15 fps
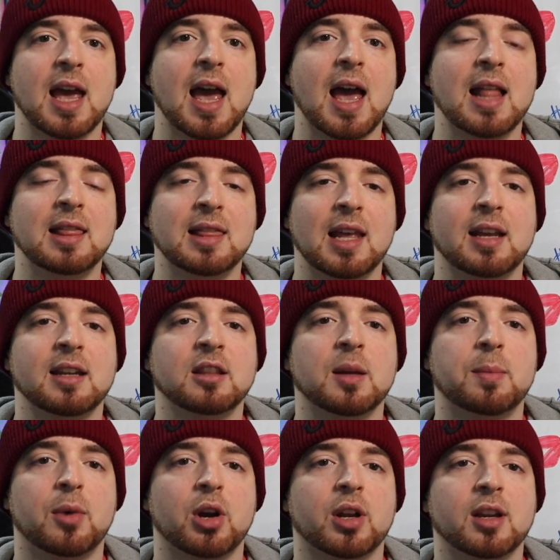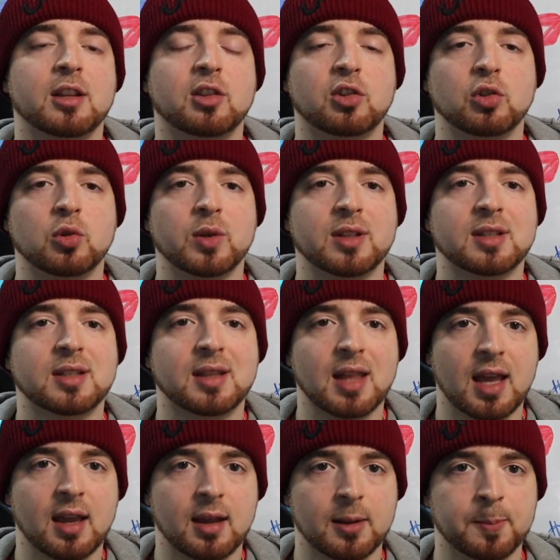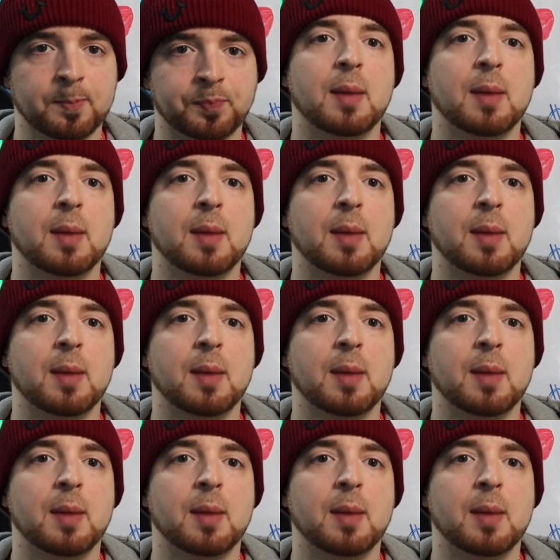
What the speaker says: and letting the market do its thing.